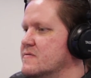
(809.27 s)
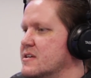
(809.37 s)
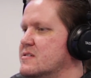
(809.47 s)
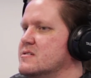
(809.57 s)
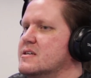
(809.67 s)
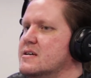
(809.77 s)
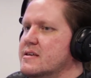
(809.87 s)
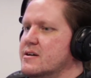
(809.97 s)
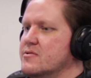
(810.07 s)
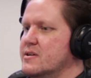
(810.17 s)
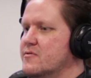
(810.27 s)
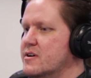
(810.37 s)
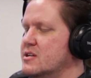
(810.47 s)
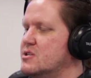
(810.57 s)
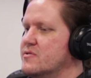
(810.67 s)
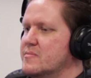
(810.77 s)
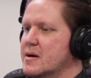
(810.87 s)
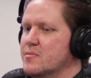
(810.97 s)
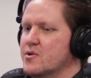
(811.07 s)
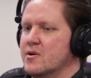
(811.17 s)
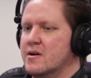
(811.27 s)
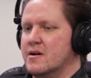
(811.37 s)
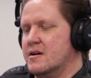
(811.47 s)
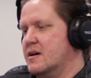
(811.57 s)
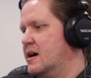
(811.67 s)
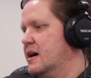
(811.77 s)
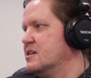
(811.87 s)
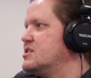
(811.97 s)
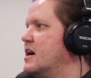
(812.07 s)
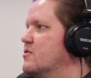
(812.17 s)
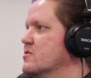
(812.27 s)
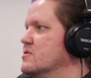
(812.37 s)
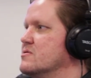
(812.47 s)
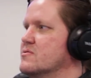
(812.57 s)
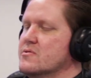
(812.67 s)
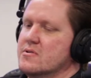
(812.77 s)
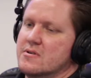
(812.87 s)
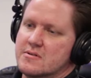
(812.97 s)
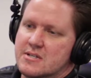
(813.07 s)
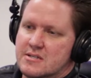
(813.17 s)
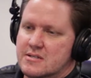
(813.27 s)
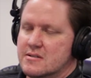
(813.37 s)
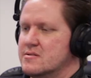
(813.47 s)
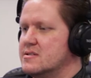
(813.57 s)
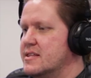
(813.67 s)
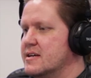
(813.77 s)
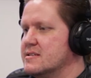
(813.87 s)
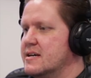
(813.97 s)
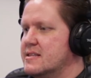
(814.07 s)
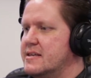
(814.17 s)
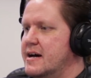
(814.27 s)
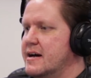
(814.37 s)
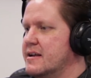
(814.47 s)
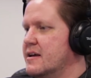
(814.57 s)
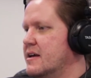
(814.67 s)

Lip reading: Like you said, they only want it to remember showers or dishes or things like that,